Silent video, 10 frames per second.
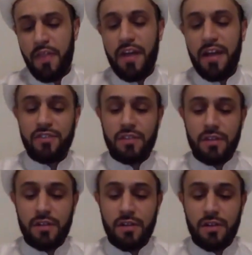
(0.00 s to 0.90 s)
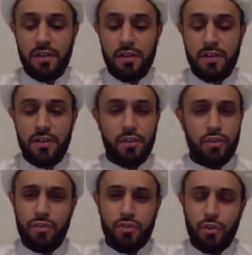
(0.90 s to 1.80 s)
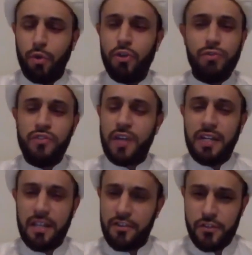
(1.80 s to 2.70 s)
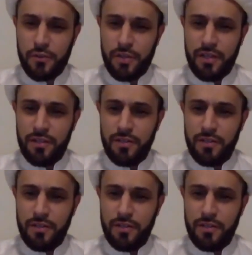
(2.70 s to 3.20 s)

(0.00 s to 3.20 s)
that don't you study history?